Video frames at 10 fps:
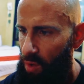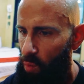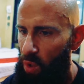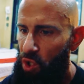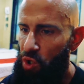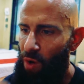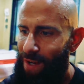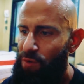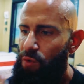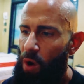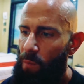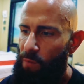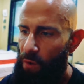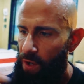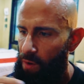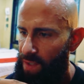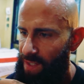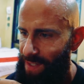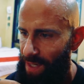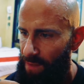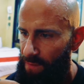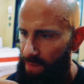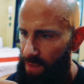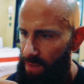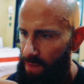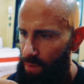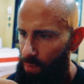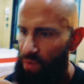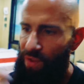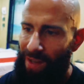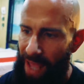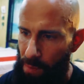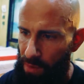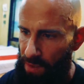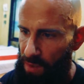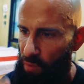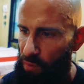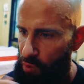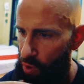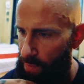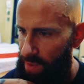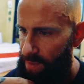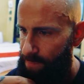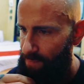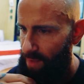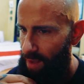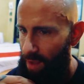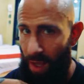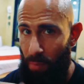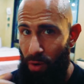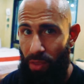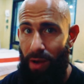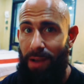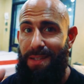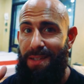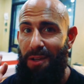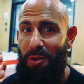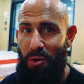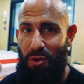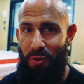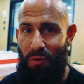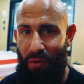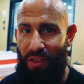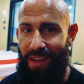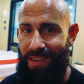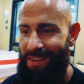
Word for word: We try to comfort ourselves with labels, with terms. And brother, I salute you for that.